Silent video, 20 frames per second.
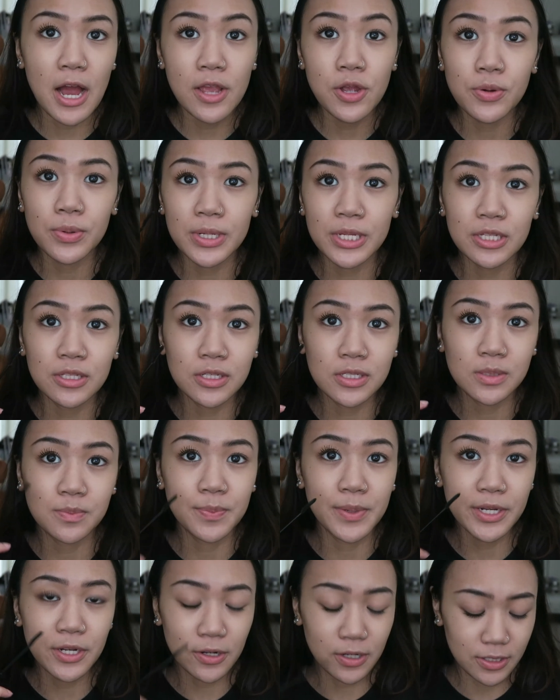eye already looks
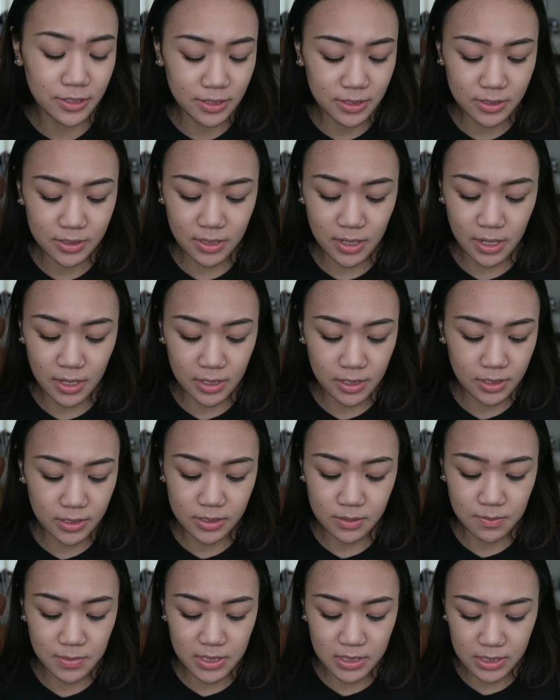bigger on this side.
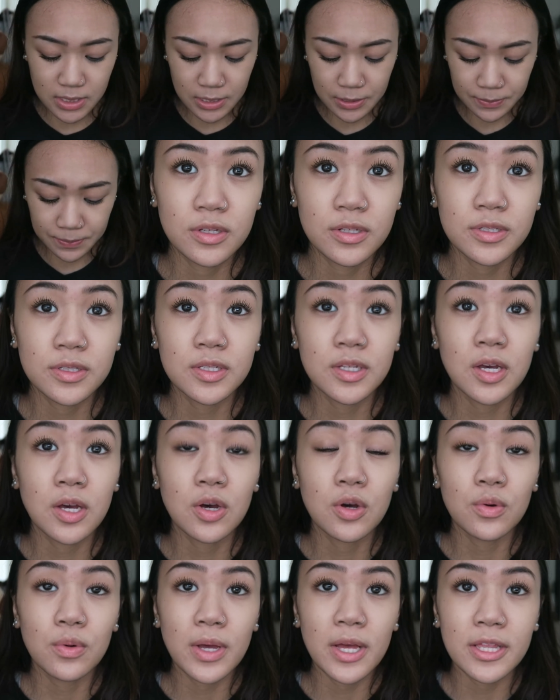It's amazing.
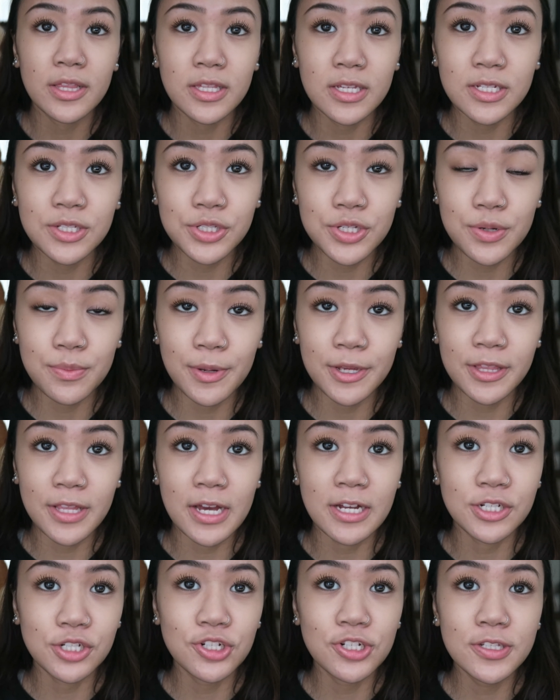So these are my
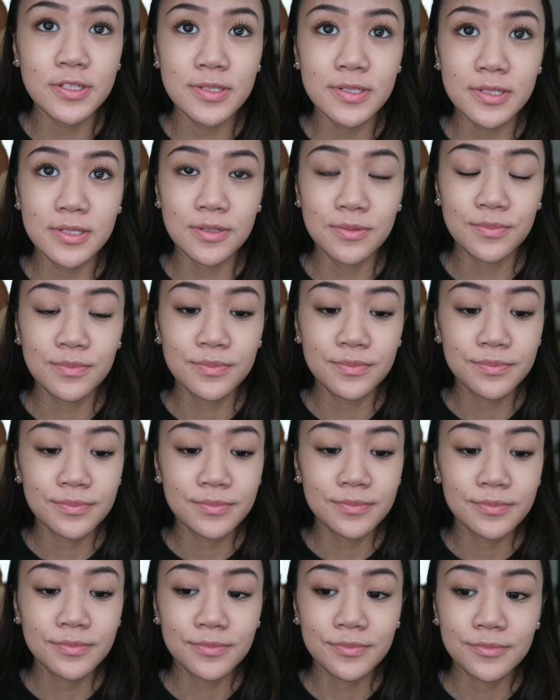lashes.
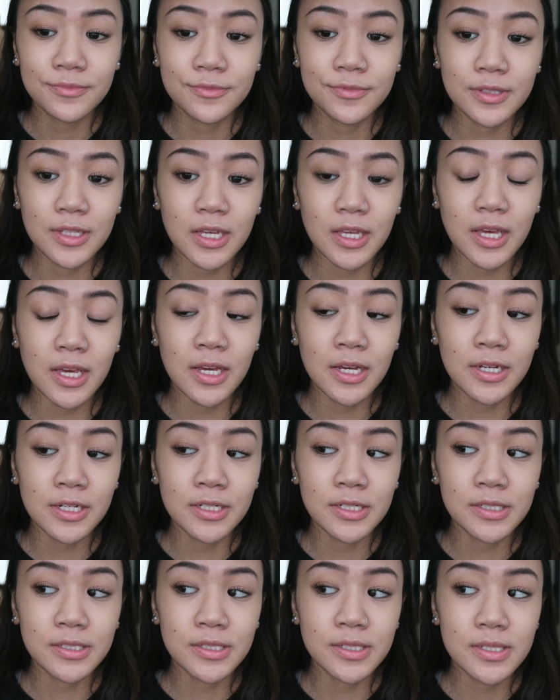
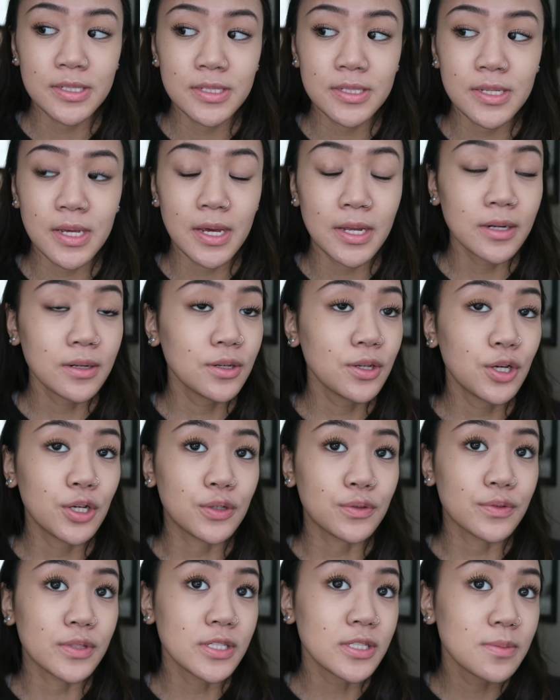And I don't
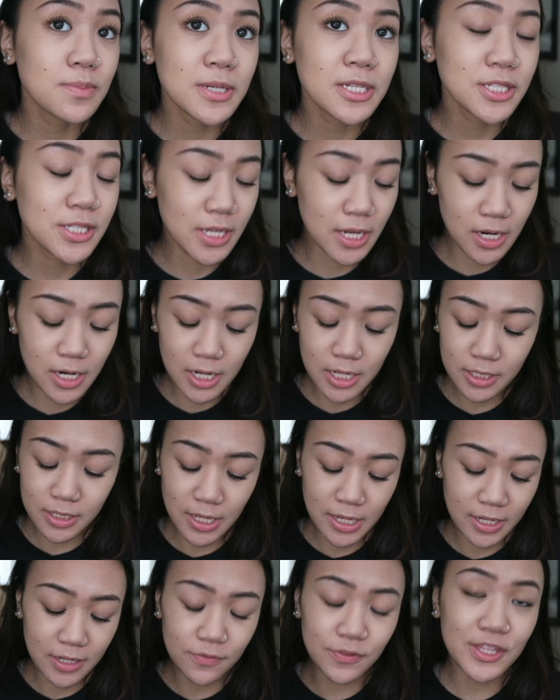know, this mascara,
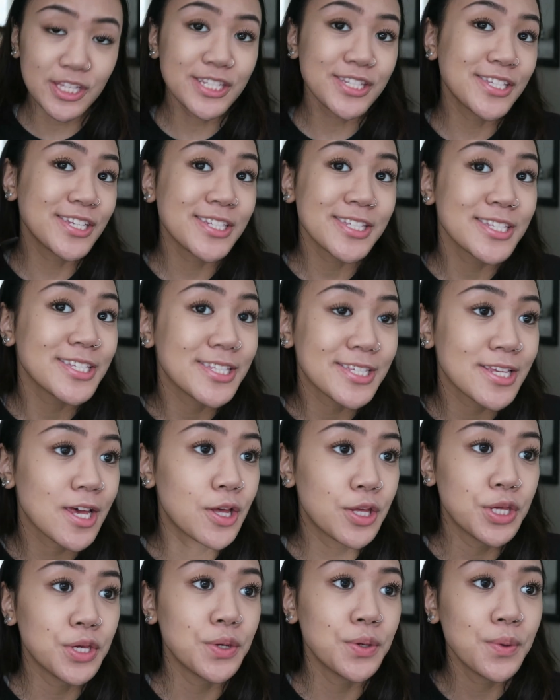like if this doesn't
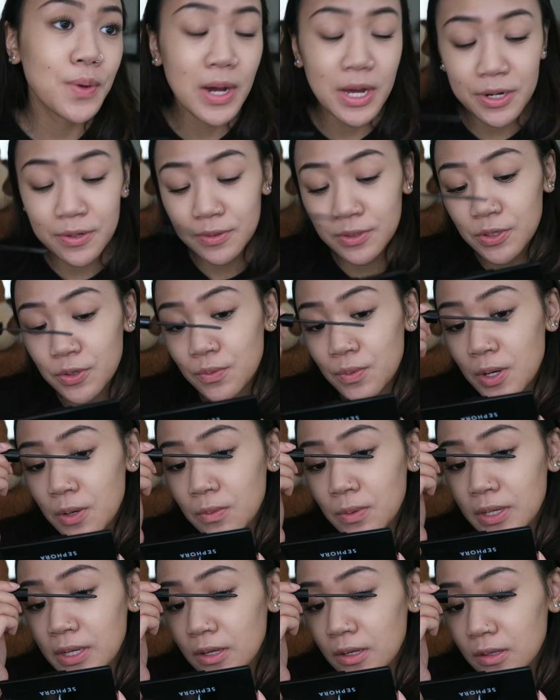sell you, I don't know
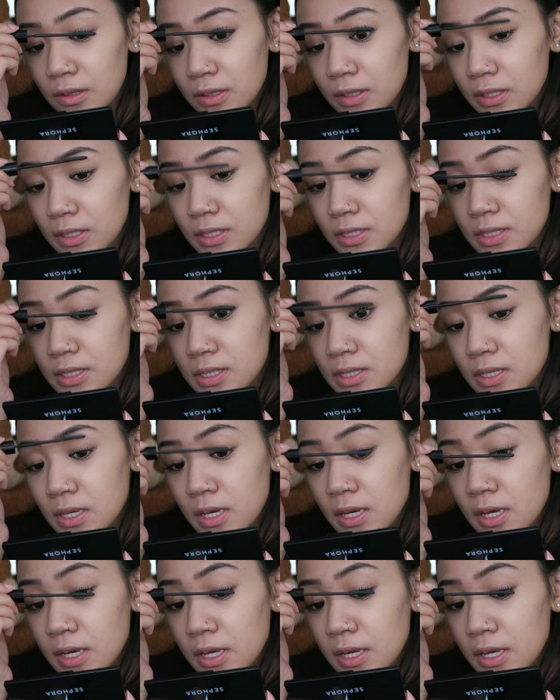what will, because